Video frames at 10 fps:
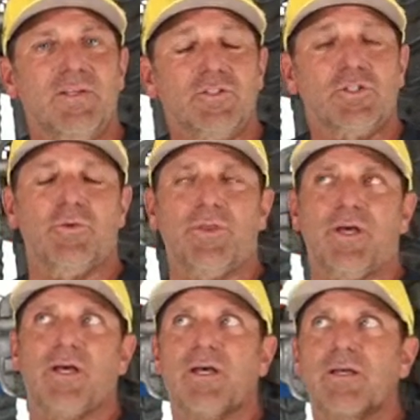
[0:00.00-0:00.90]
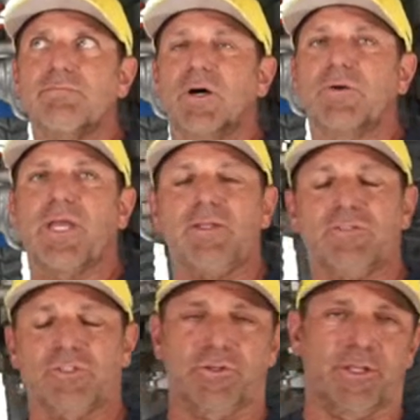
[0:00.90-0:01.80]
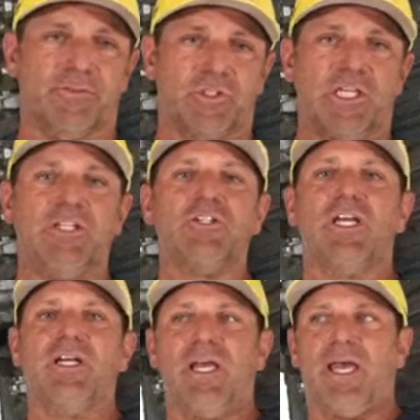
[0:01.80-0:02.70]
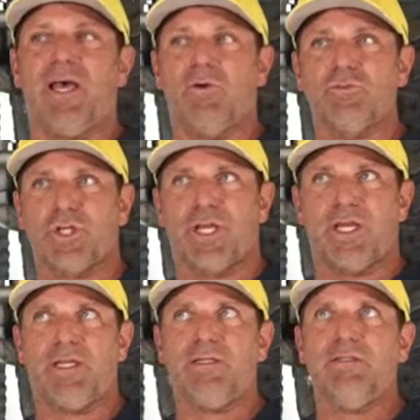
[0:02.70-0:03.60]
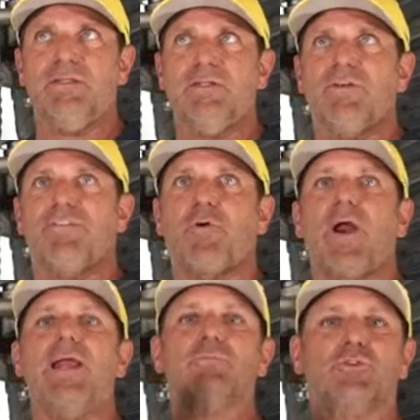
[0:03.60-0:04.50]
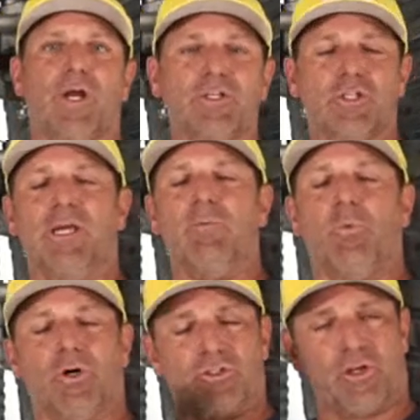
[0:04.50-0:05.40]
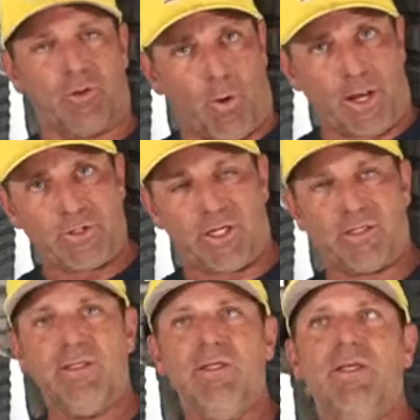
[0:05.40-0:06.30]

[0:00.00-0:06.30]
So the TJ to LJ frame stretch kit works on the YJ.